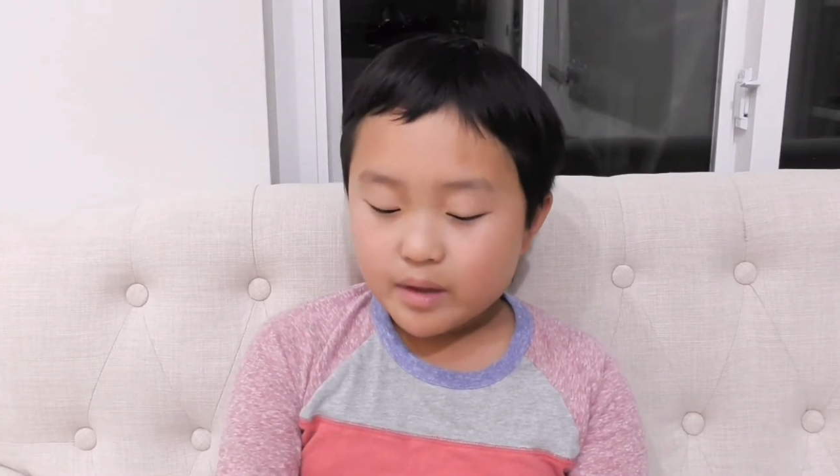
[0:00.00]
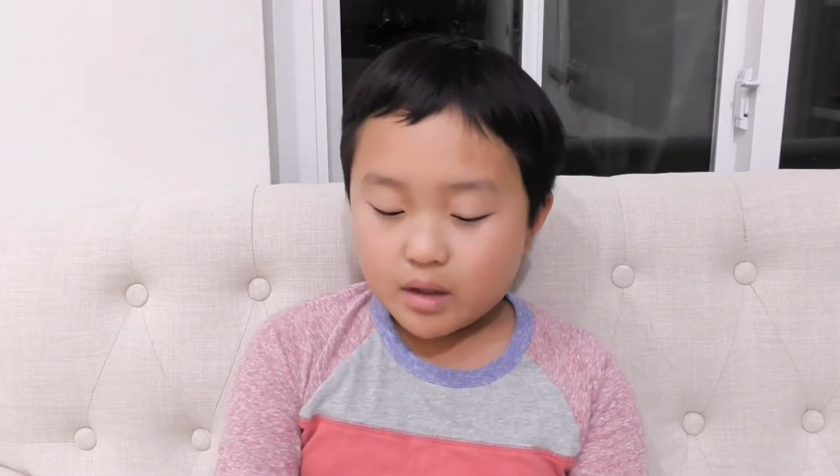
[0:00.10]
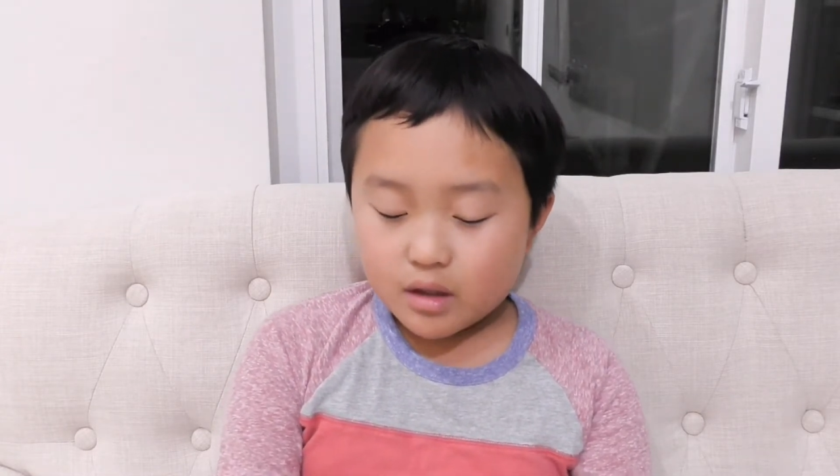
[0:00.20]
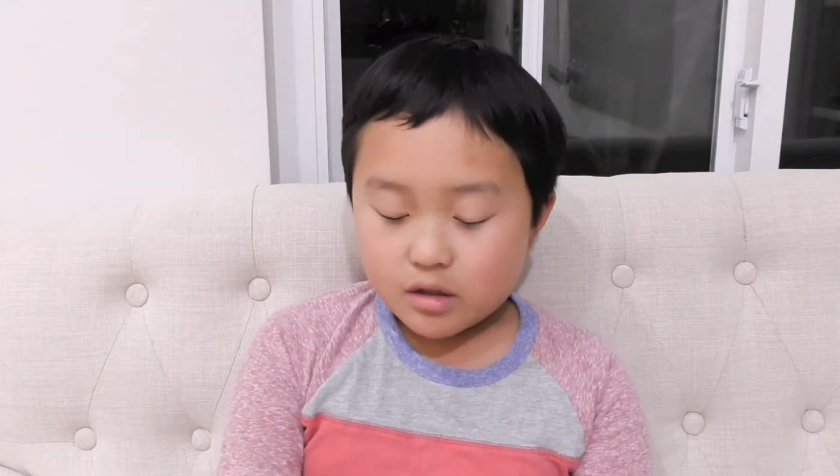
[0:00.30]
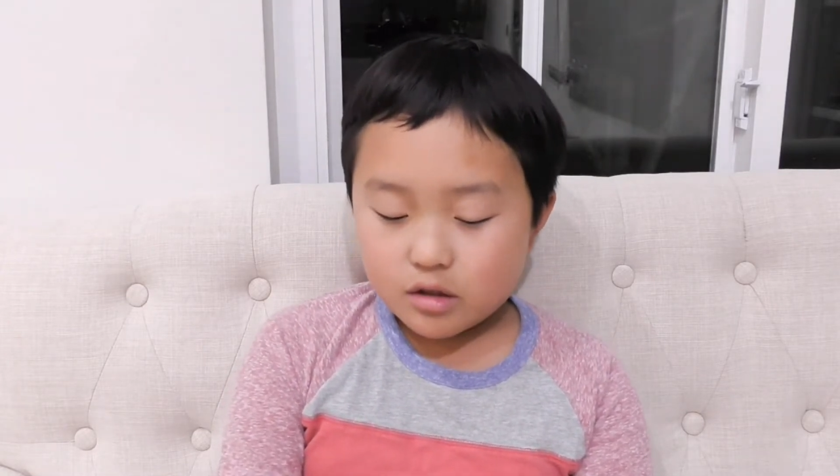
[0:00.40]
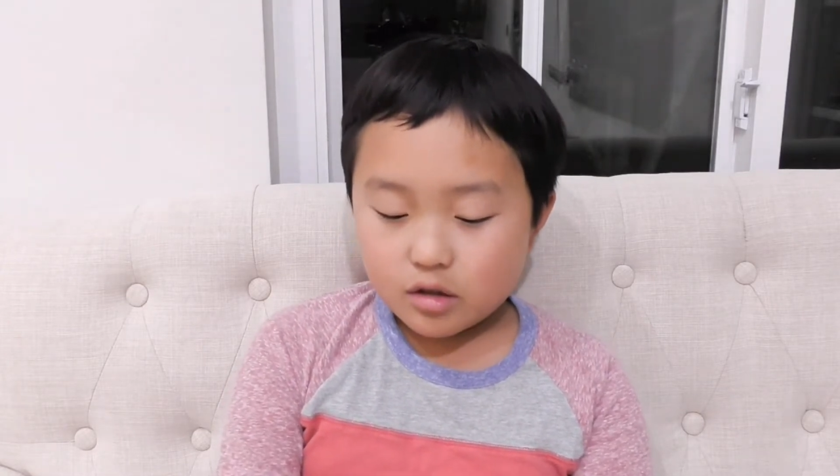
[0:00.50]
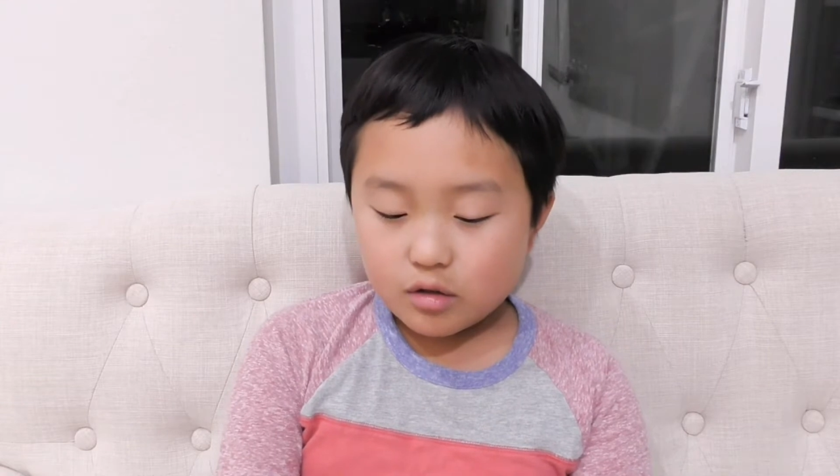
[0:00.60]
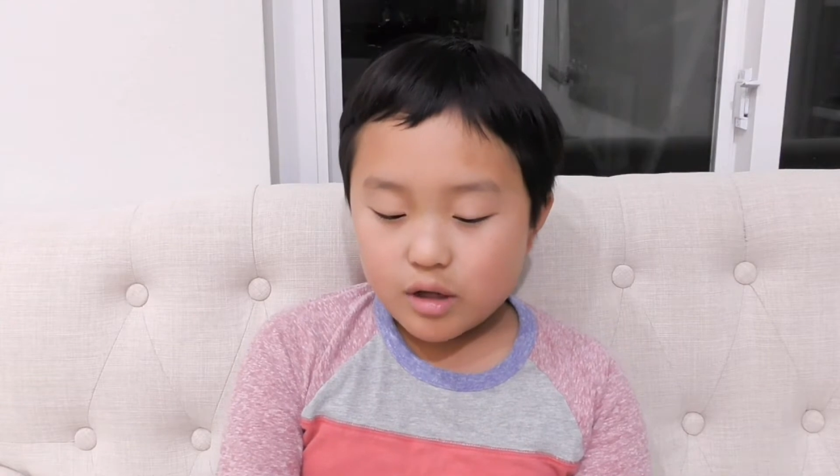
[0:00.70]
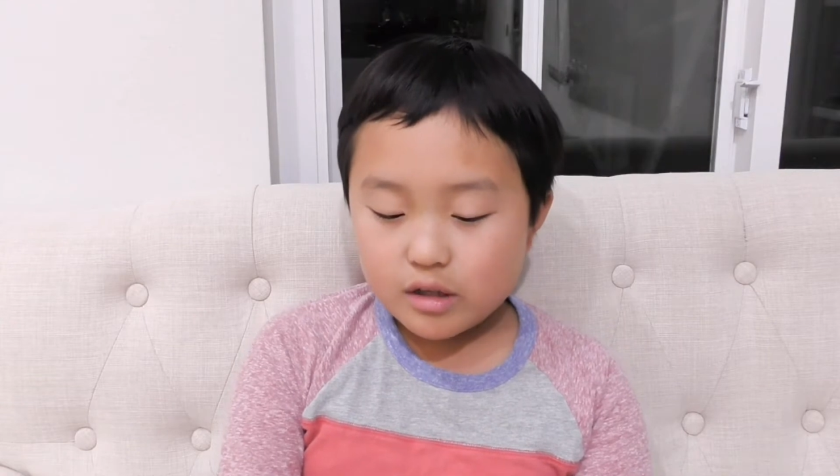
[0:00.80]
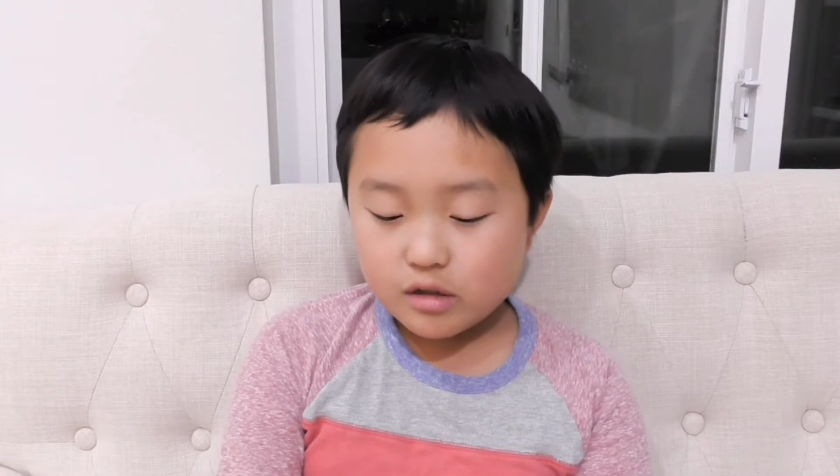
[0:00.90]

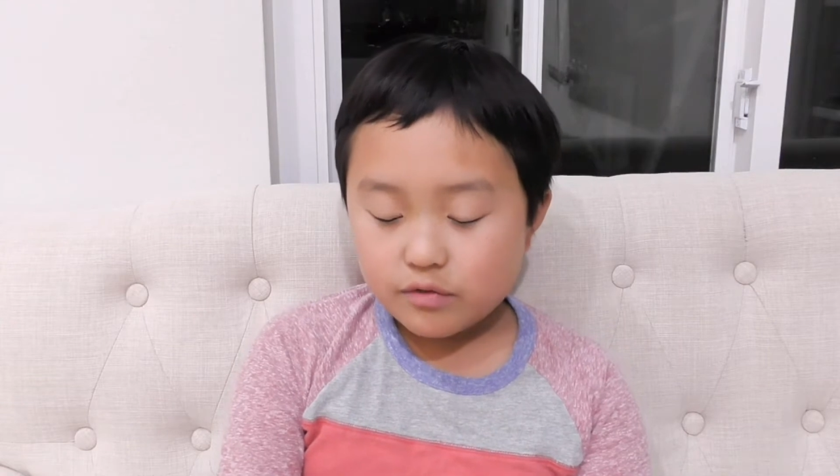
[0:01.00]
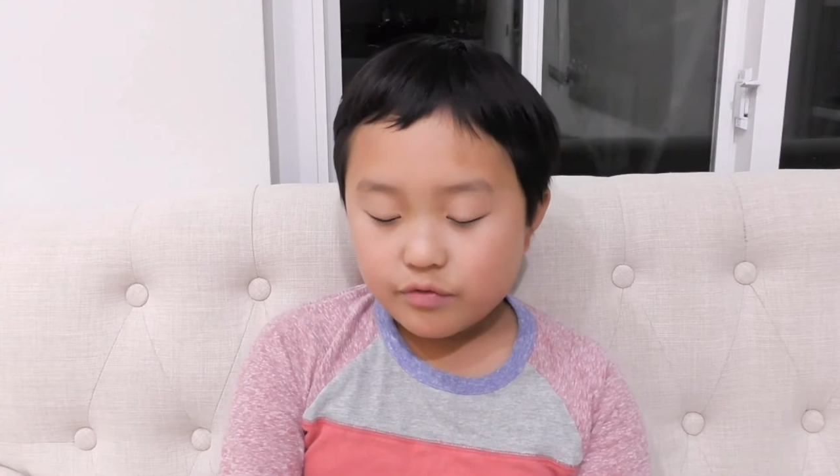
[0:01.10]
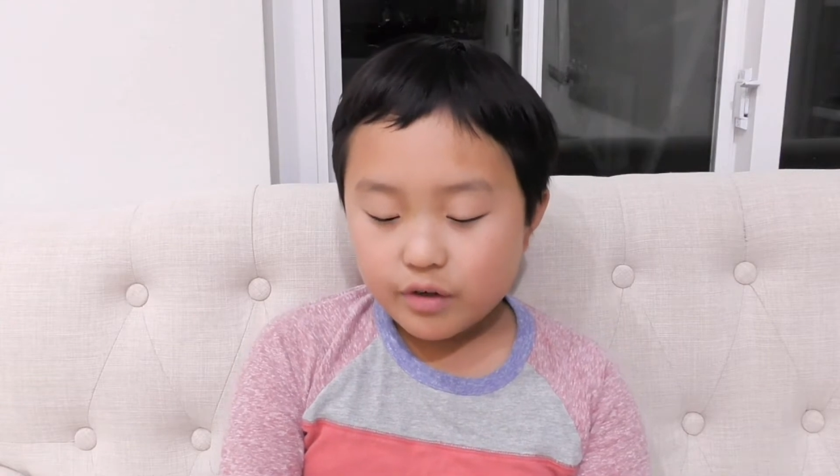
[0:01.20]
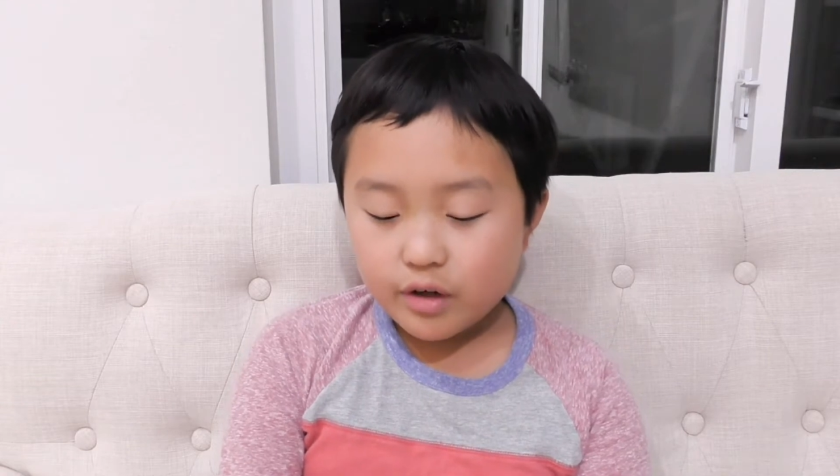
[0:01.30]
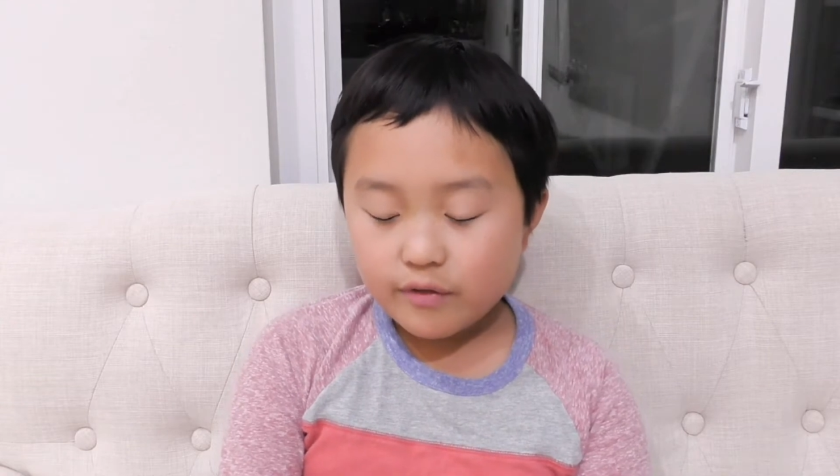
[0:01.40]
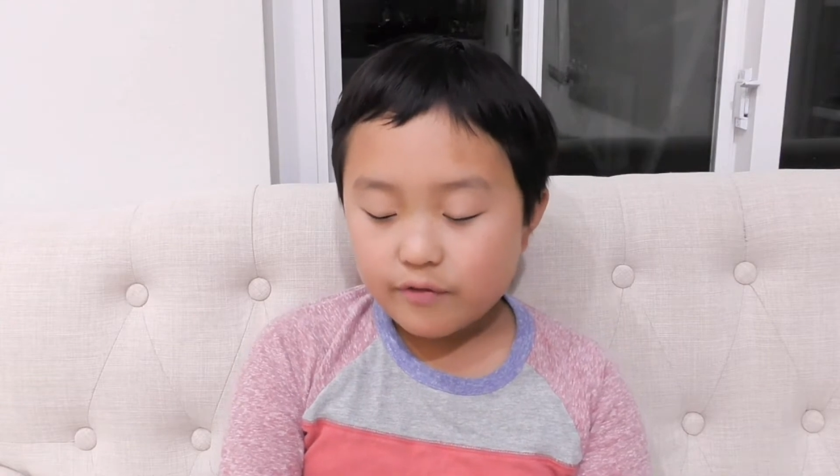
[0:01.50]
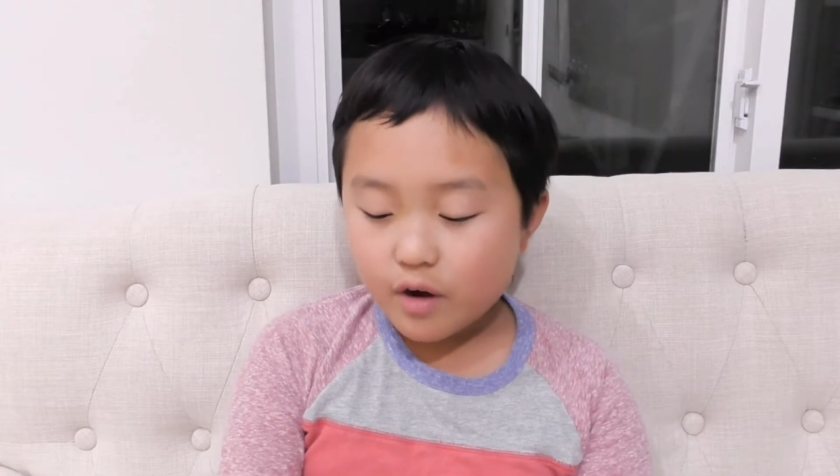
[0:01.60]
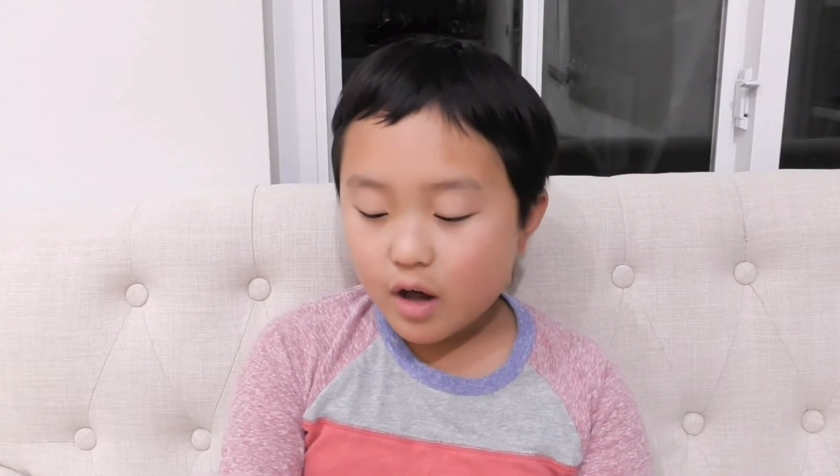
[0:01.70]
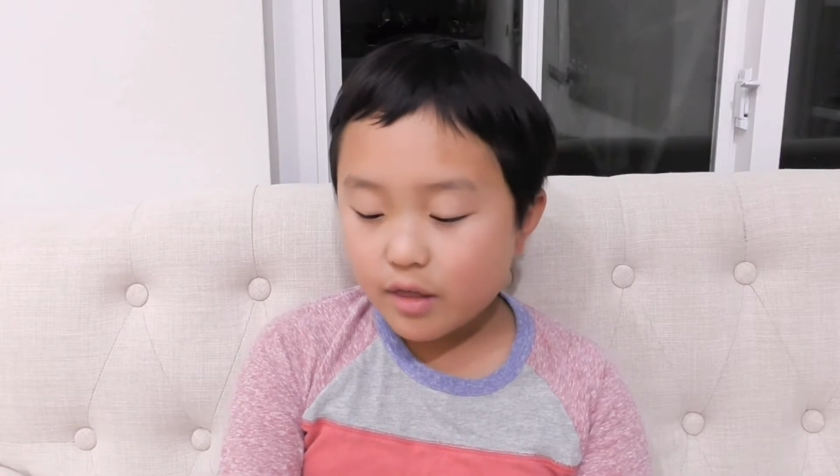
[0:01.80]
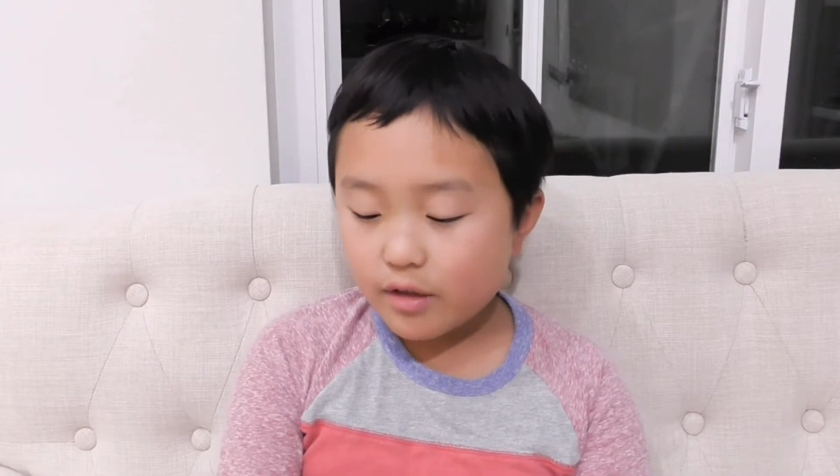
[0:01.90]
so her
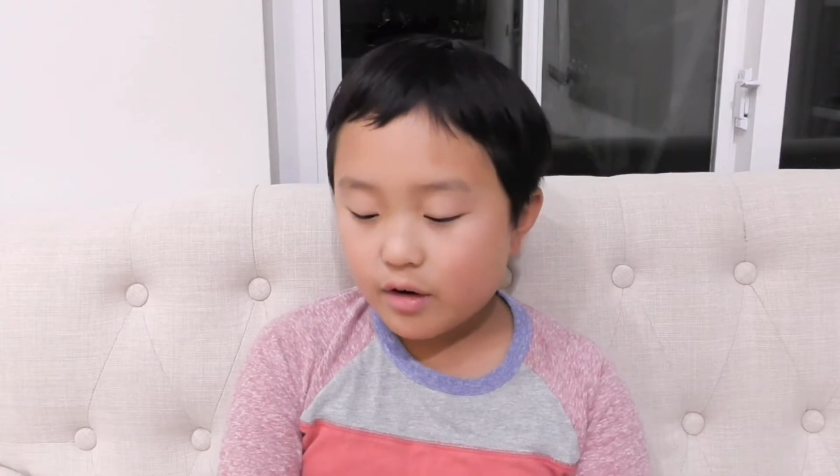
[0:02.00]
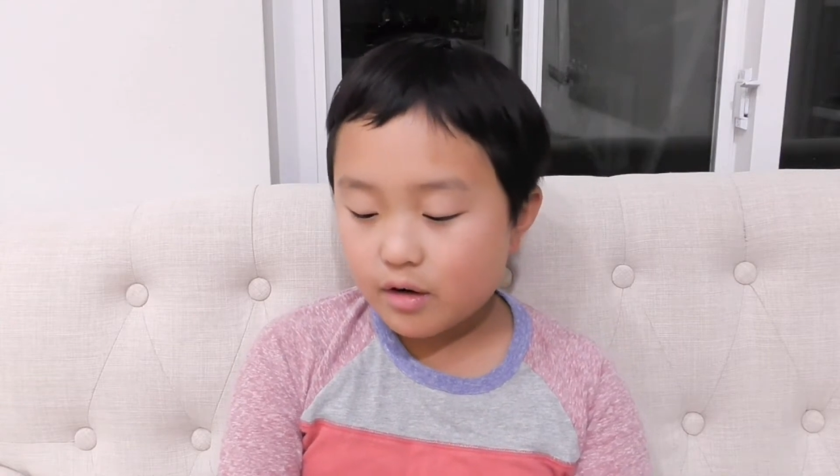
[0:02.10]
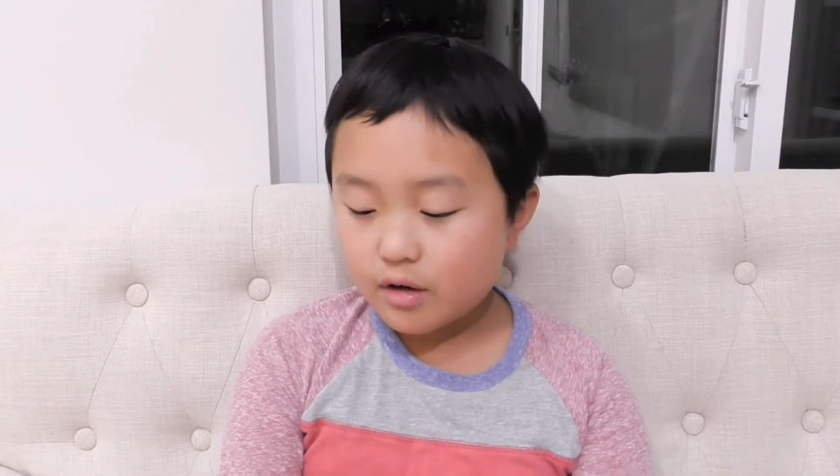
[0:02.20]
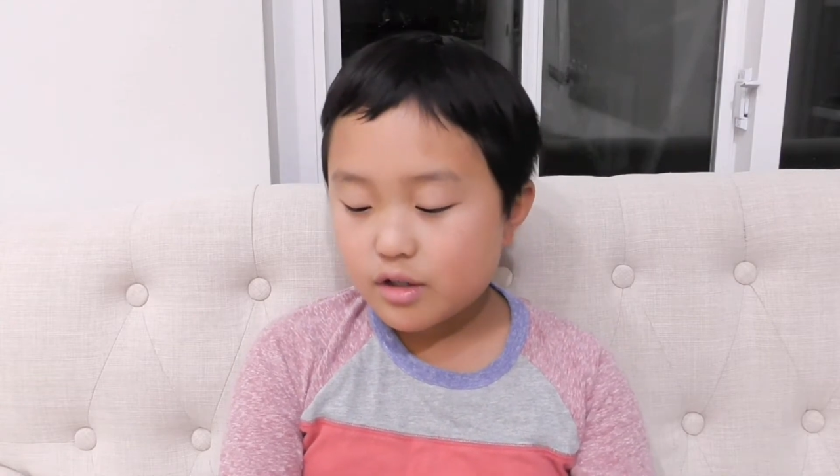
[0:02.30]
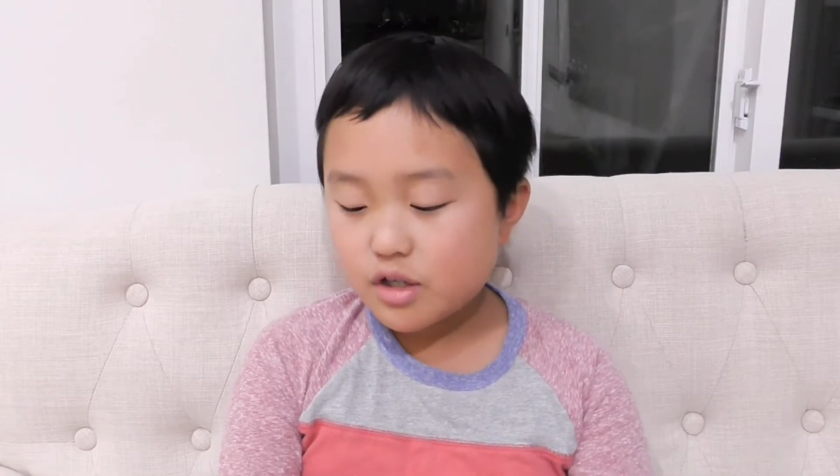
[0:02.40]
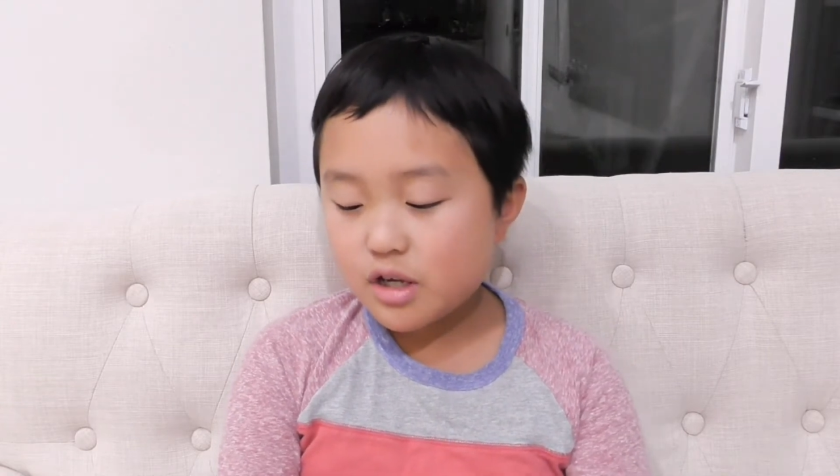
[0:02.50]
father,